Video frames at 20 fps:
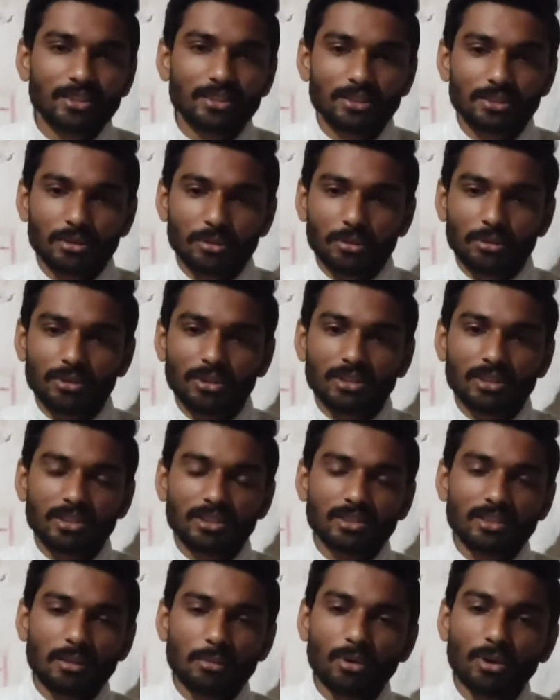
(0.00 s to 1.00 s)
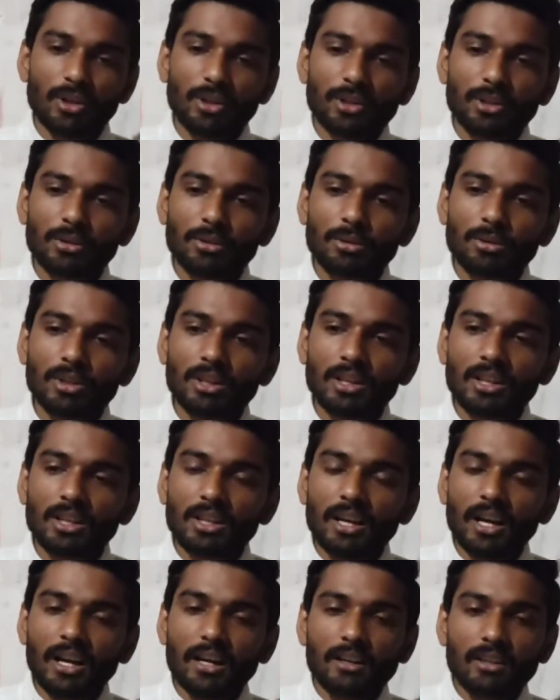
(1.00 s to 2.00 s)
So this is the molecule,
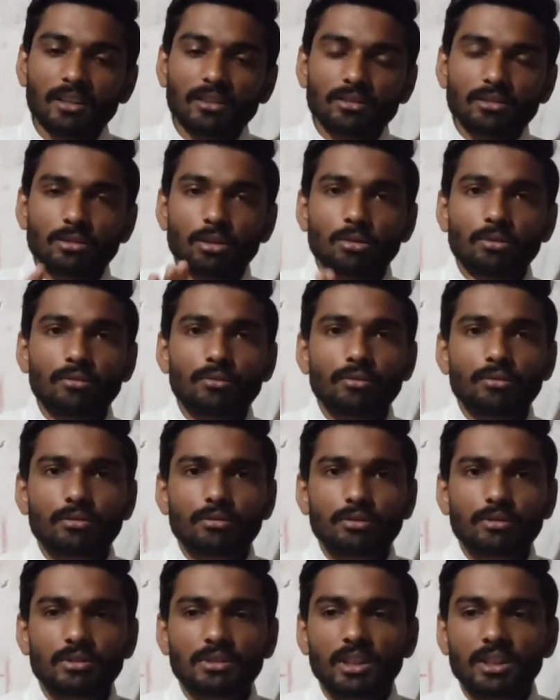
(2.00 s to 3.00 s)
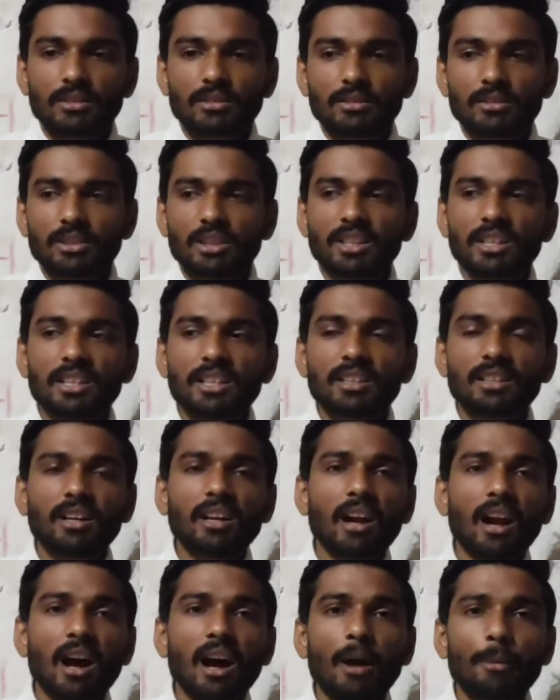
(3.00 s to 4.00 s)
and so the 3
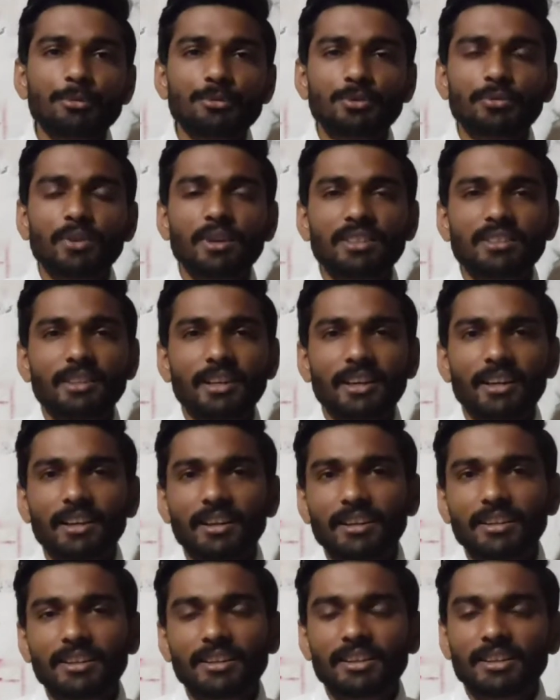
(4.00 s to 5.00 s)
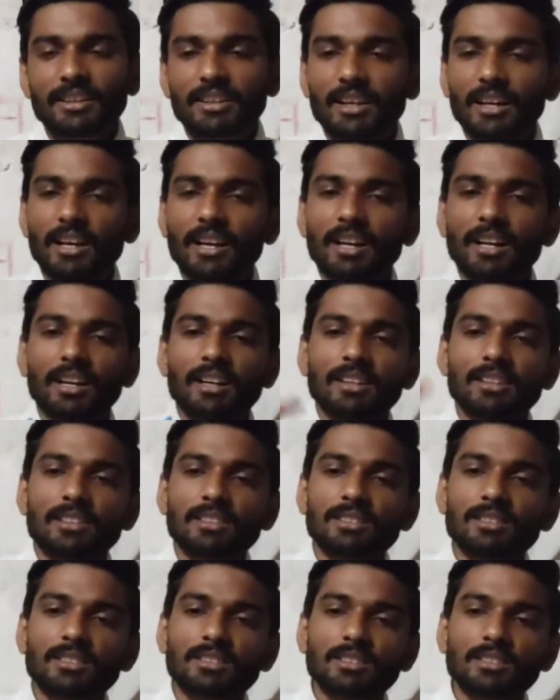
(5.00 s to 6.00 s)
graphs were there,
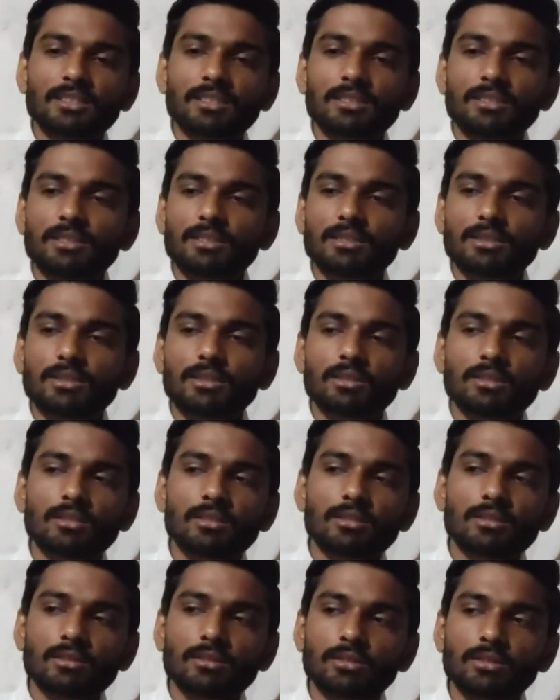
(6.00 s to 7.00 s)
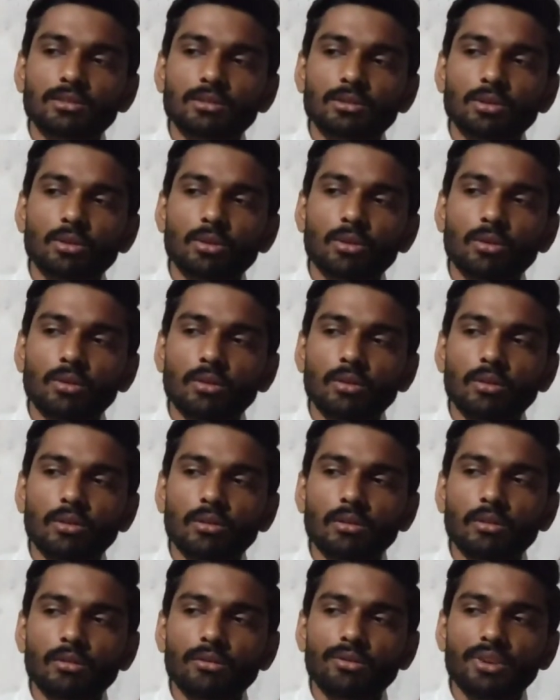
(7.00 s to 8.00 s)
and so
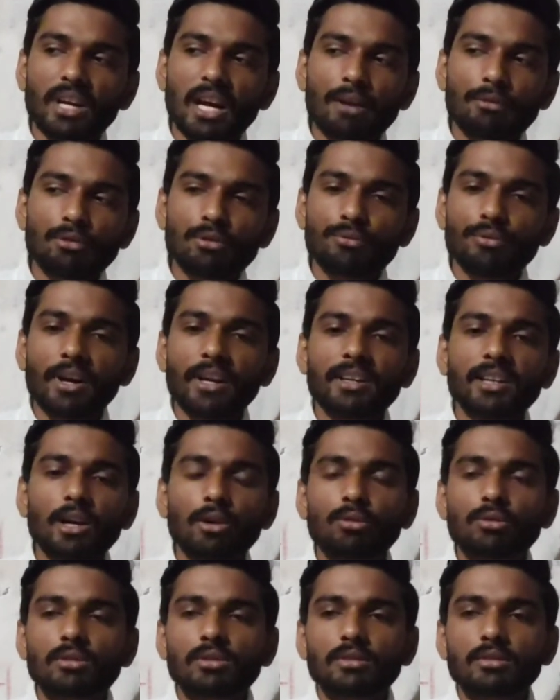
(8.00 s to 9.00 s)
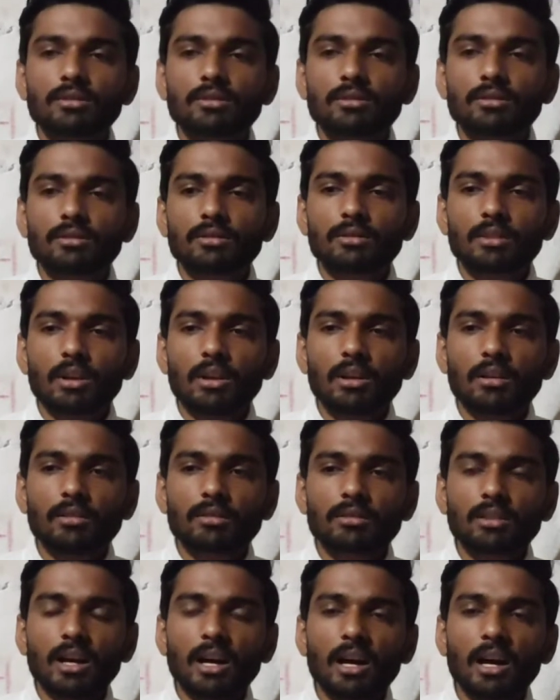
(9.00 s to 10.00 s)
we have to find out
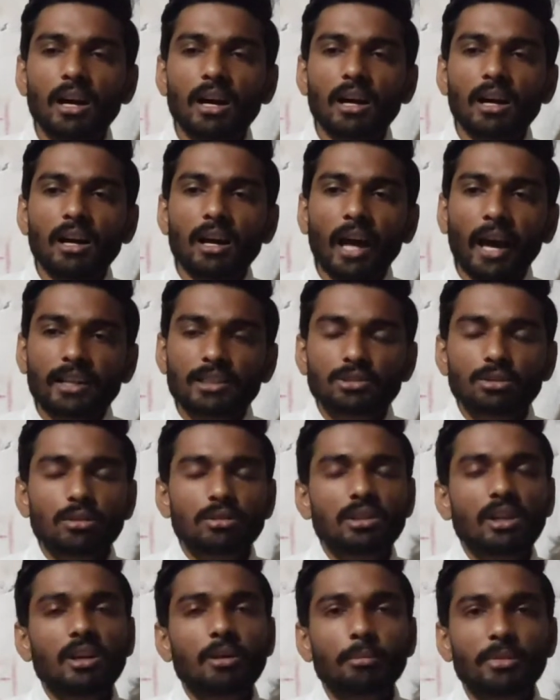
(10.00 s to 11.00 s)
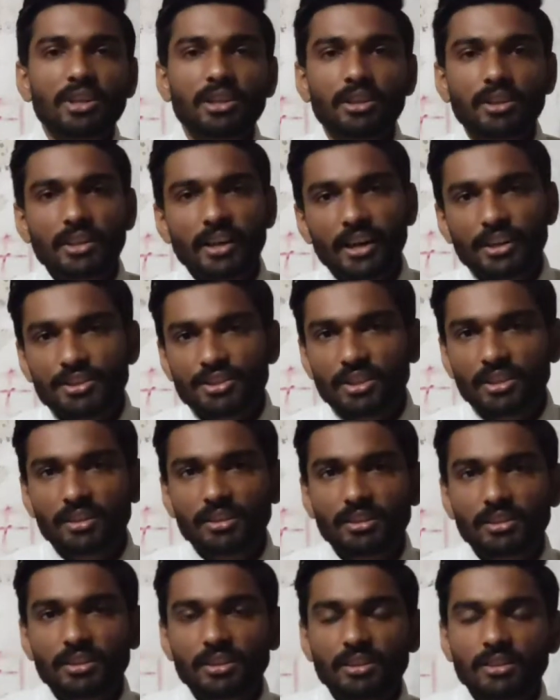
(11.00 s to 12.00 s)
the exothermic
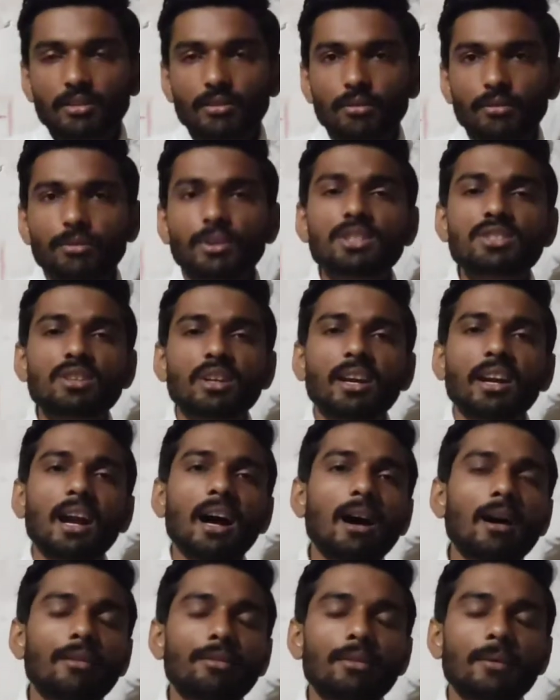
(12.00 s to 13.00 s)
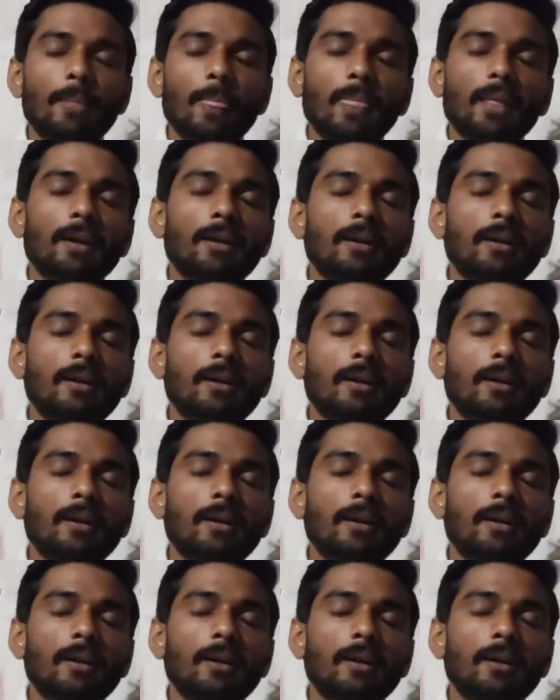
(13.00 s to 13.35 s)
reaction, which graph